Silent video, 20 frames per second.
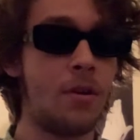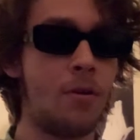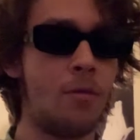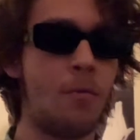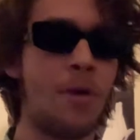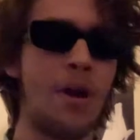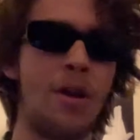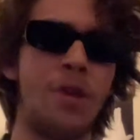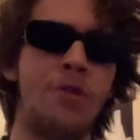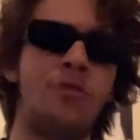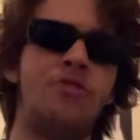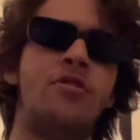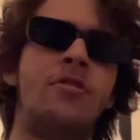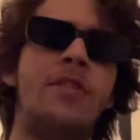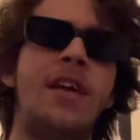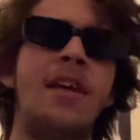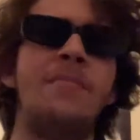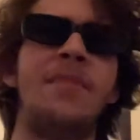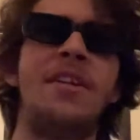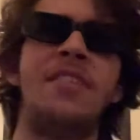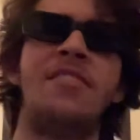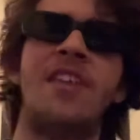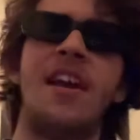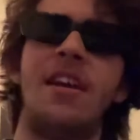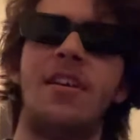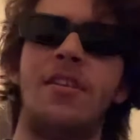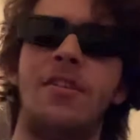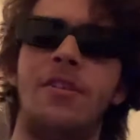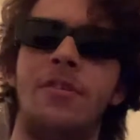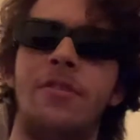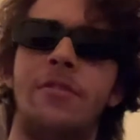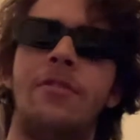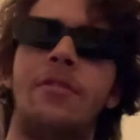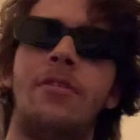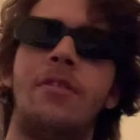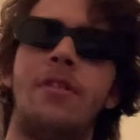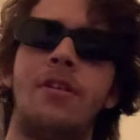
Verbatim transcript: why don't you let me take you